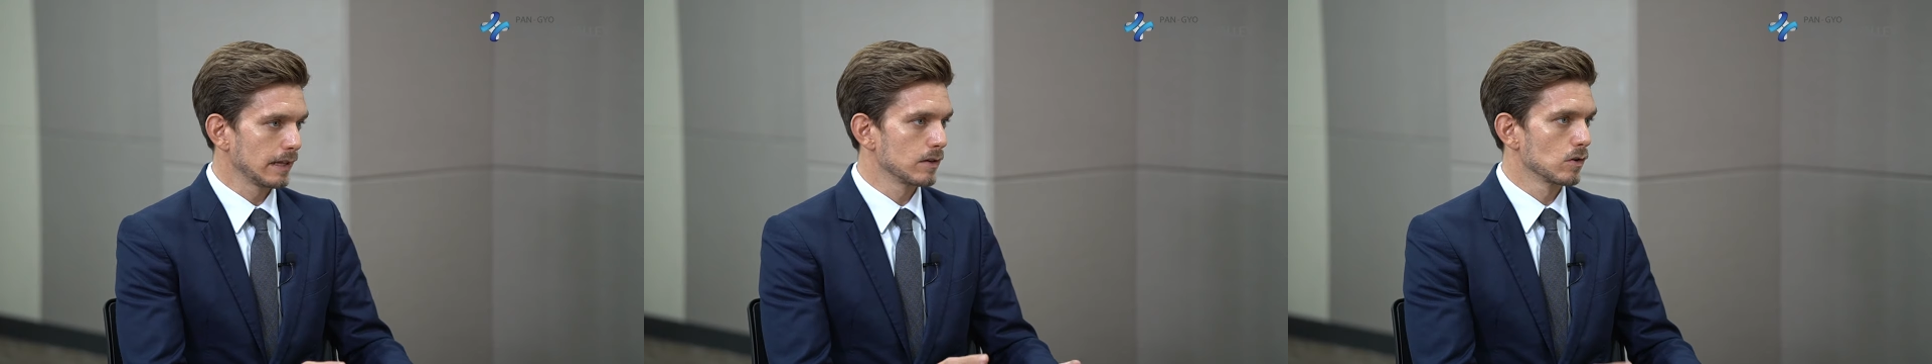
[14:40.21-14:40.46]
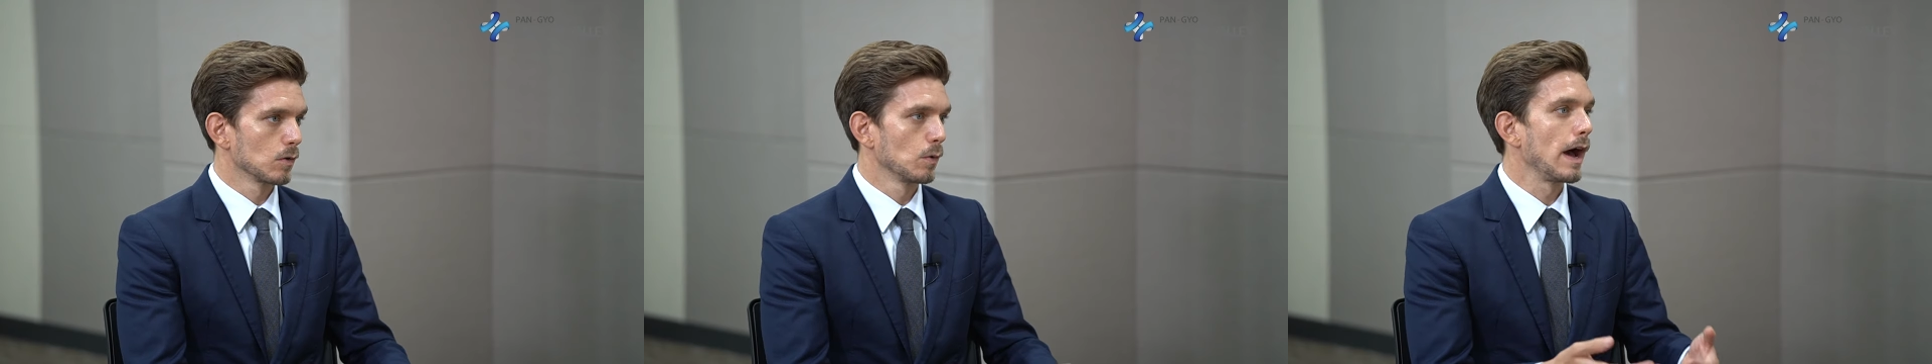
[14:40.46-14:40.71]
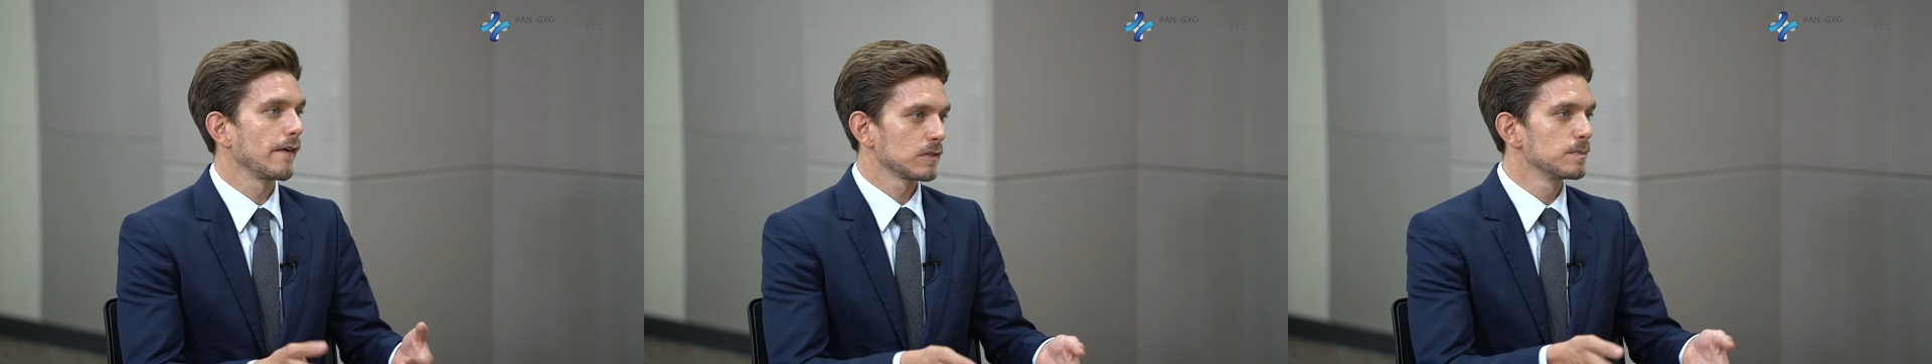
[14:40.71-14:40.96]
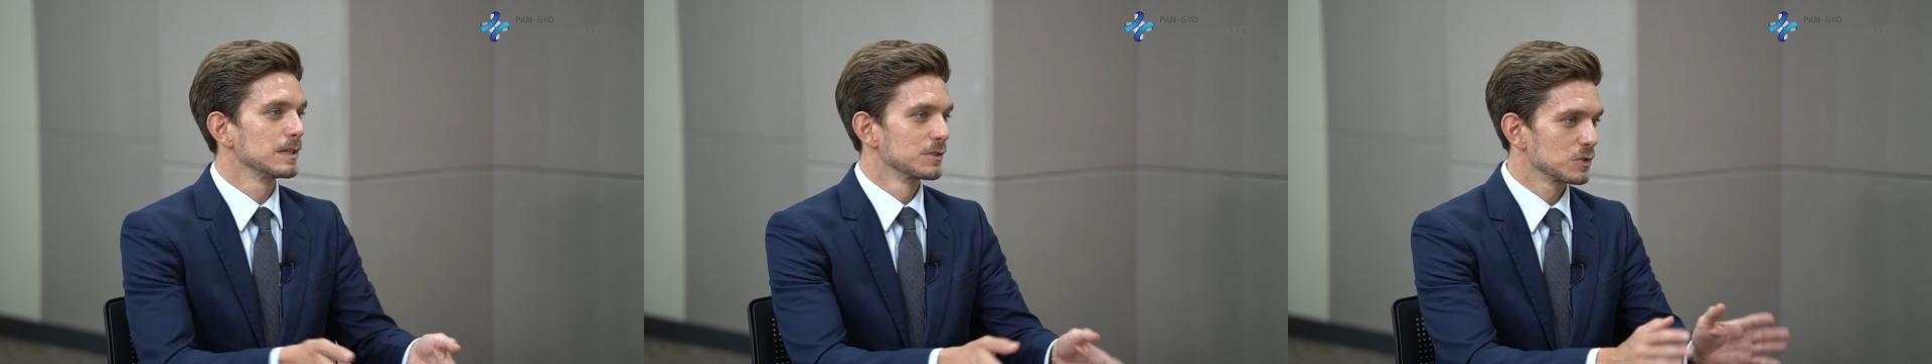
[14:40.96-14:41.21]
later on will have
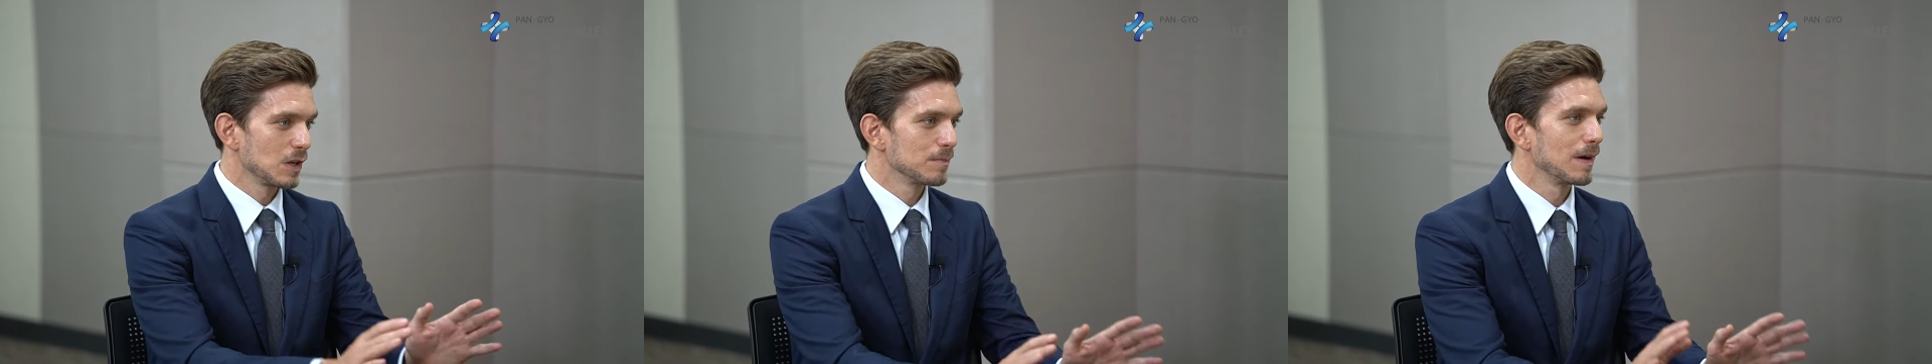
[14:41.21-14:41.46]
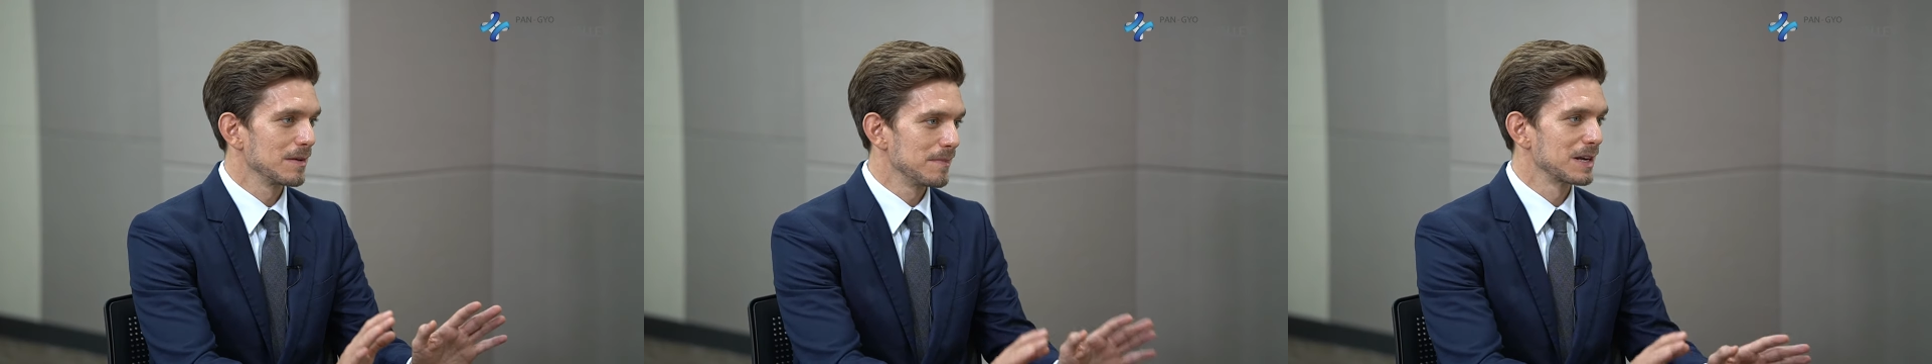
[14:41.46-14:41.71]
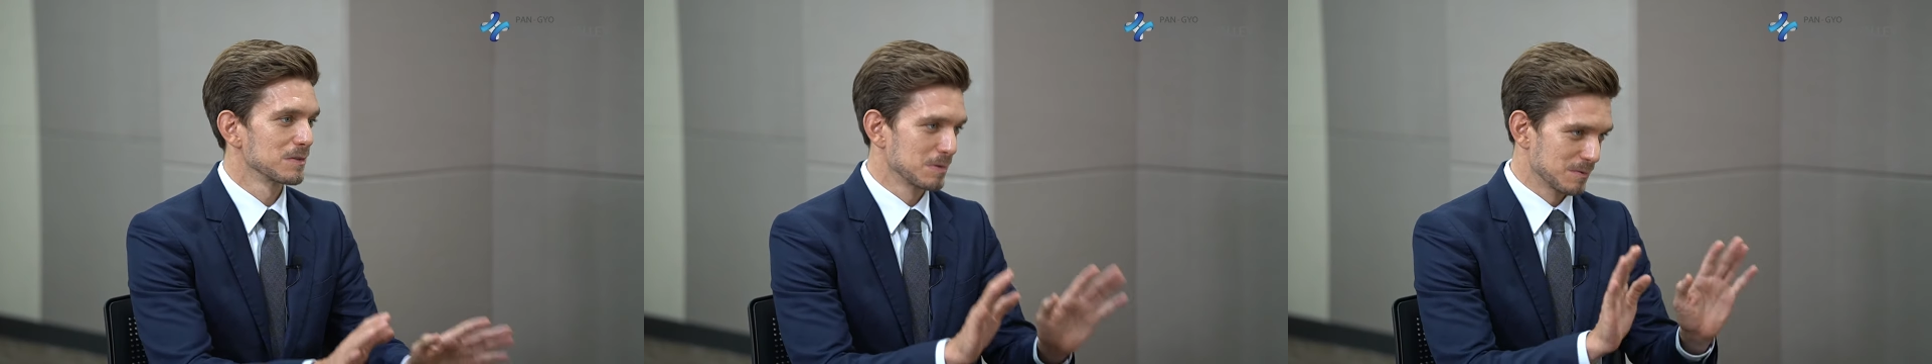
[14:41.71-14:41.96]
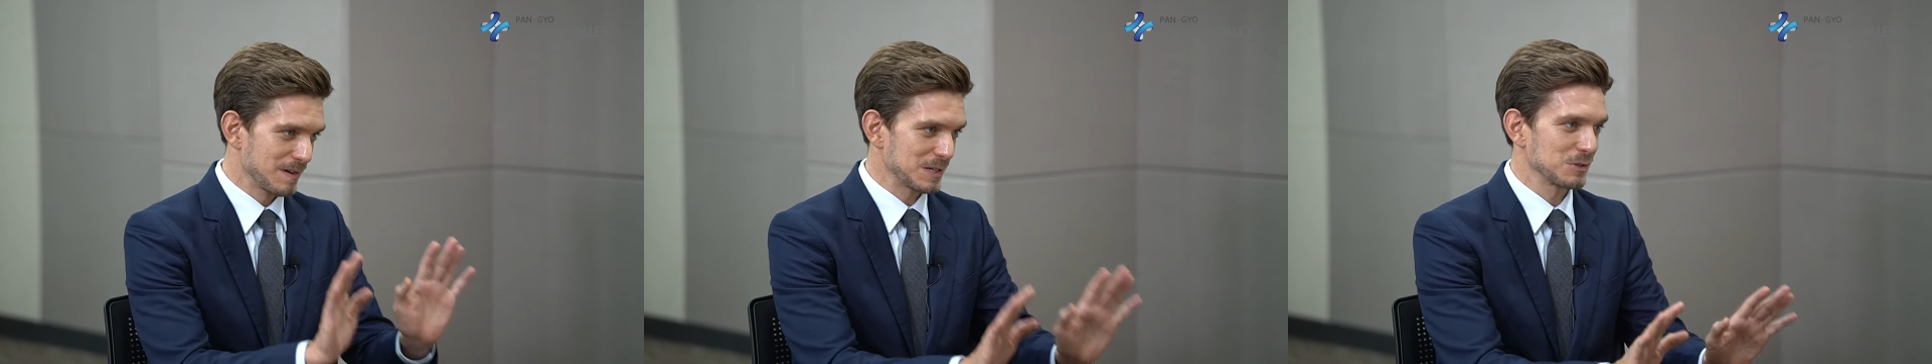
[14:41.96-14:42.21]
to be installed by a
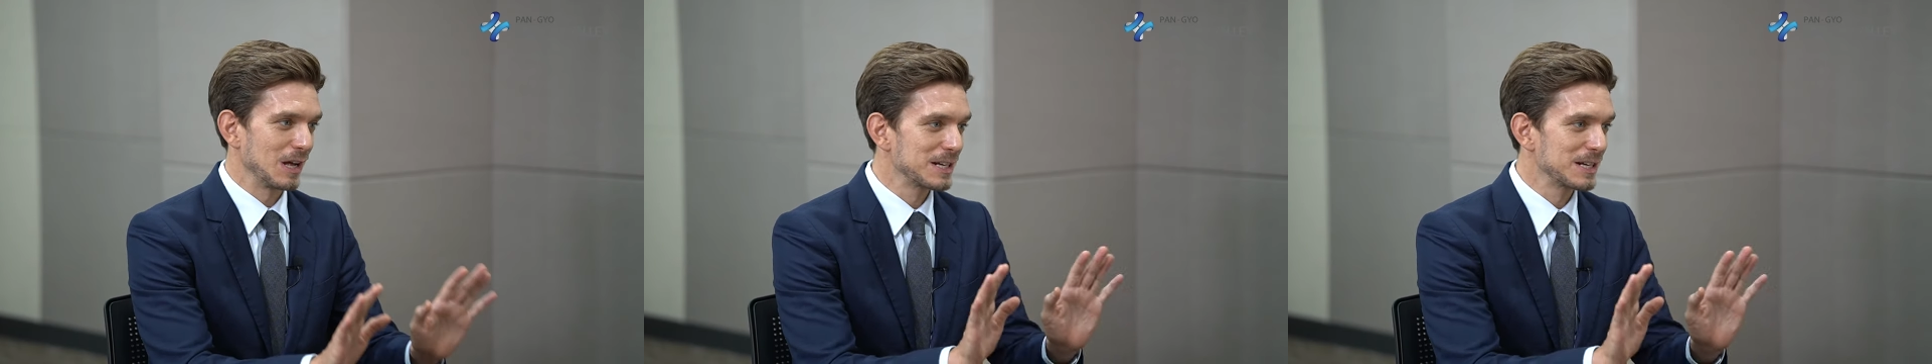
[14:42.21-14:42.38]
medical professional.